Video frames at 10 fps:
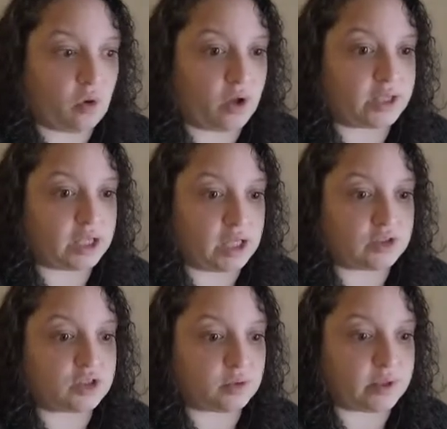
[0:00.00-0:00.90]
on
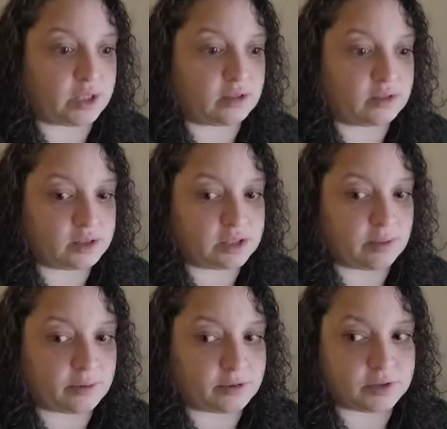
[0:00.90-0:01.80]
and doing the
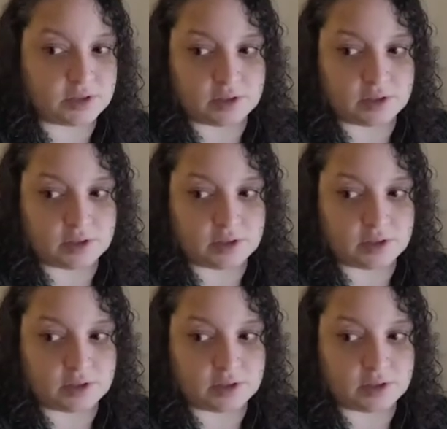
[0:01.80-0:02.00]
samples,